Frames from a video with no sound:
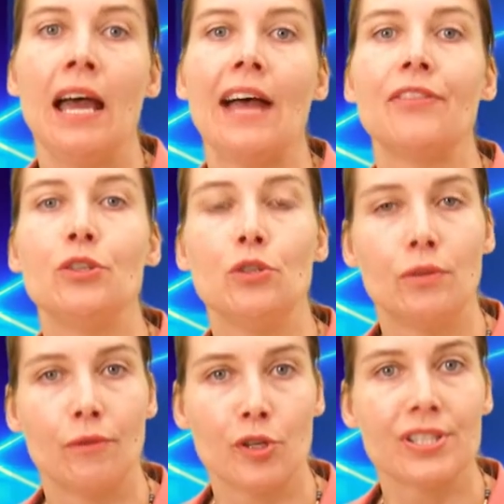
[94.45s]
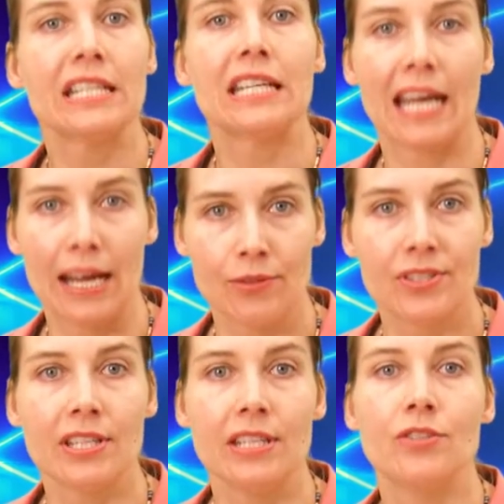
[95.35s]
and the university counts
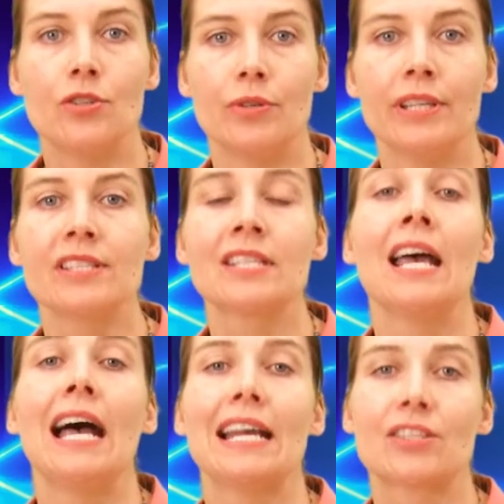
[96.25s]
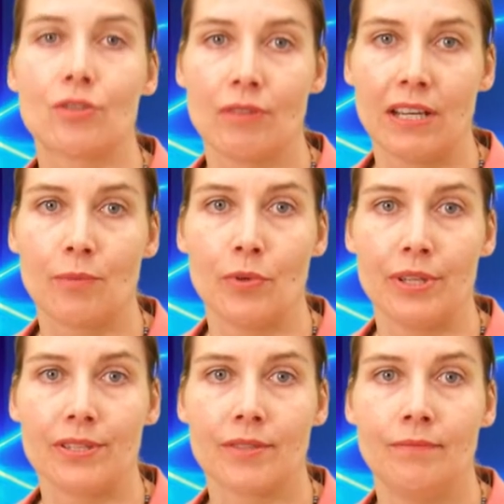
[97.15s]
these units as credit
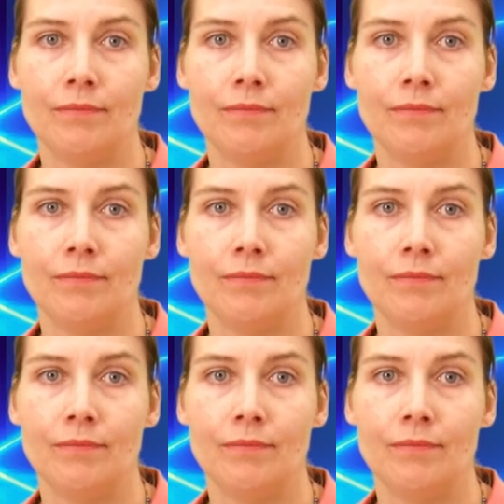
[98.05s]
points.